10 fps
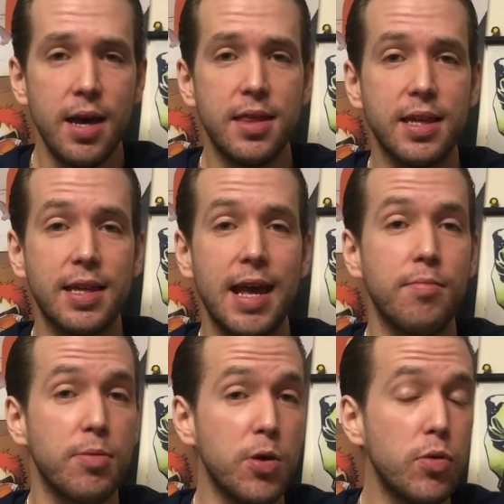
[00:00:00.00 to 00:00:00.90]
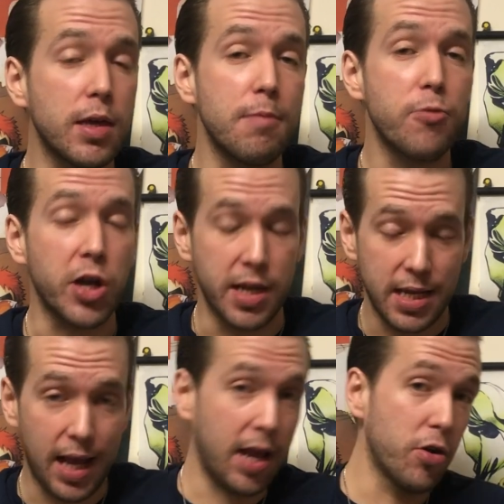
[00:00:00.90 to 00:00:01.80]
This game's music can bring a
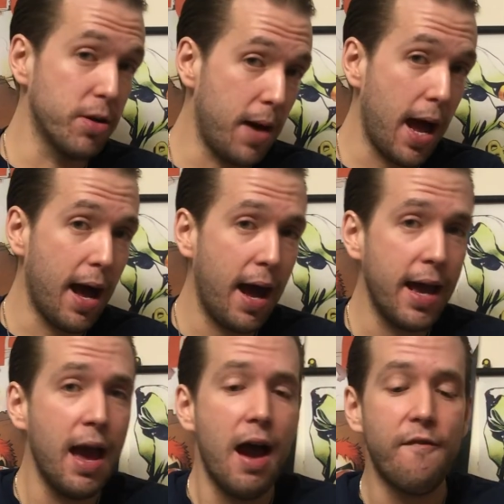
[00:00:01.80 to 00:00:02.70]
tear to my eye.